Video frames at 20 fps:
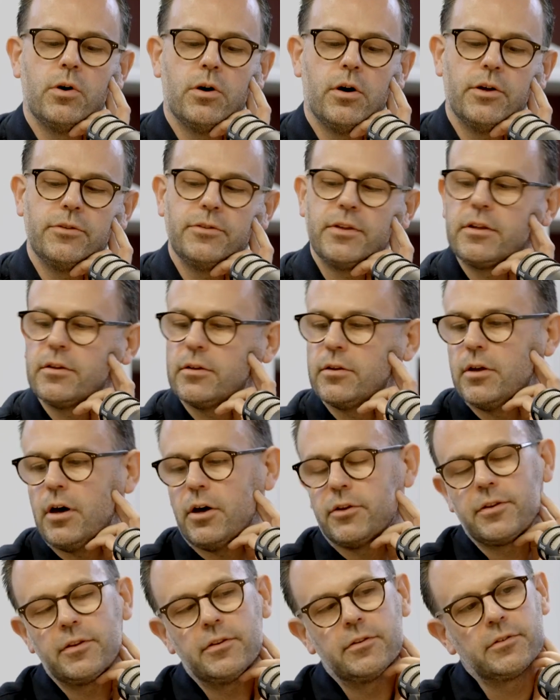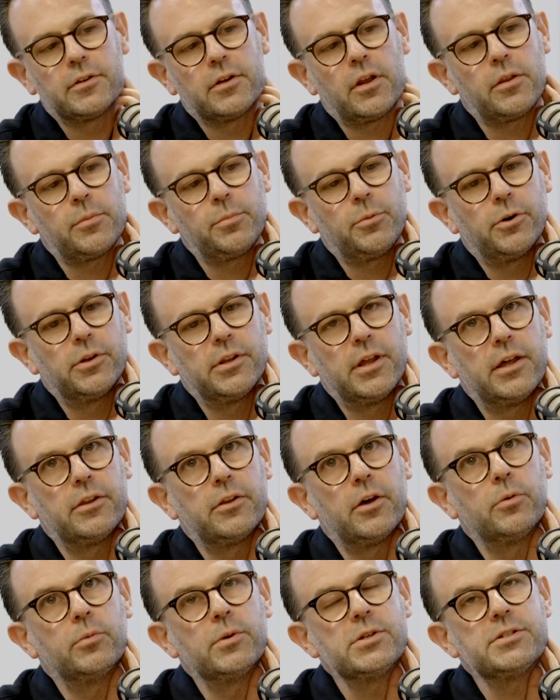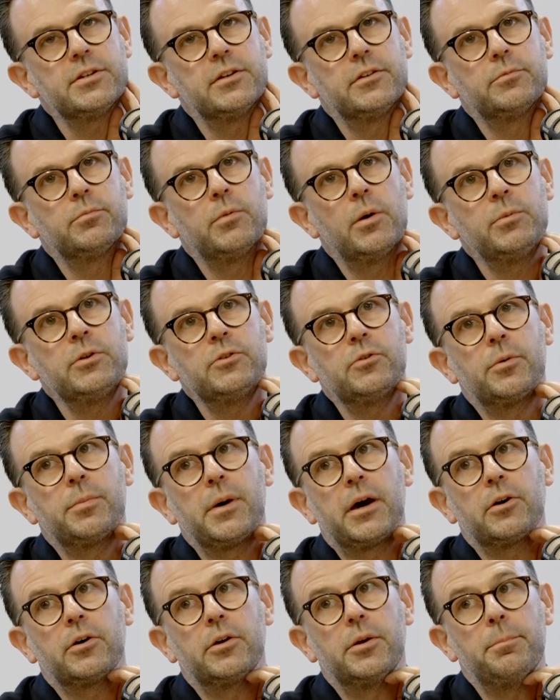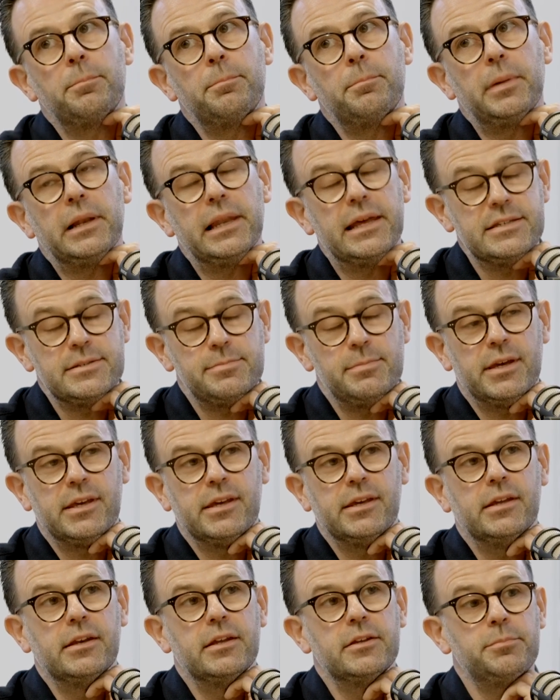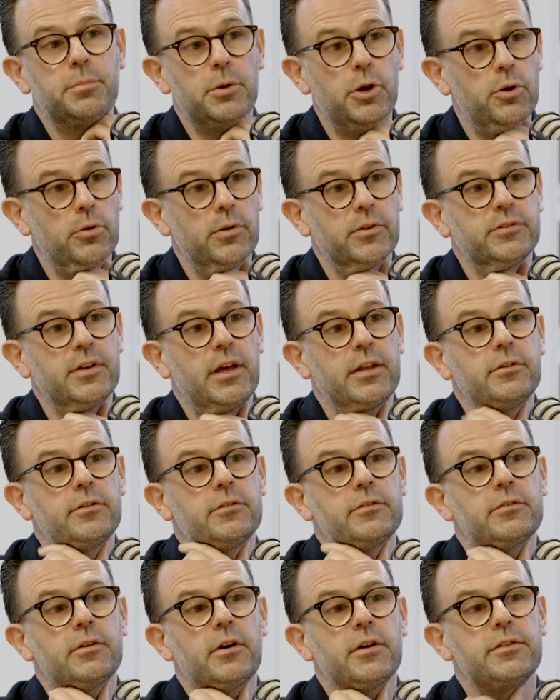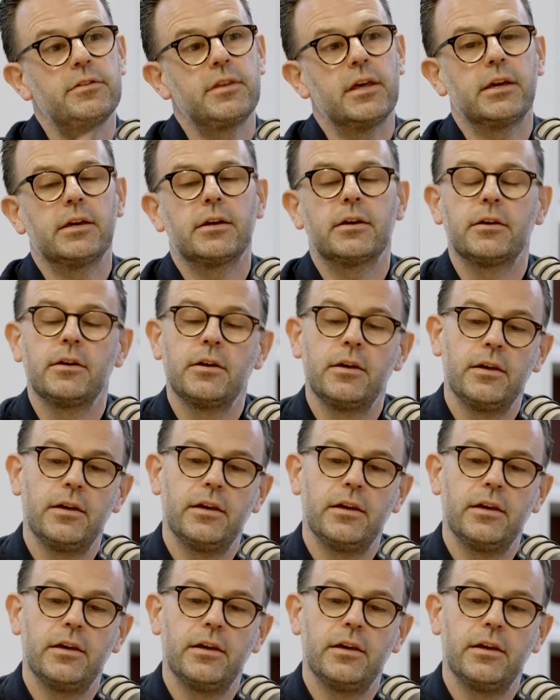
Well, I think there's another point there, though, which is when we talk about kind of placemaking in its purest sense, I think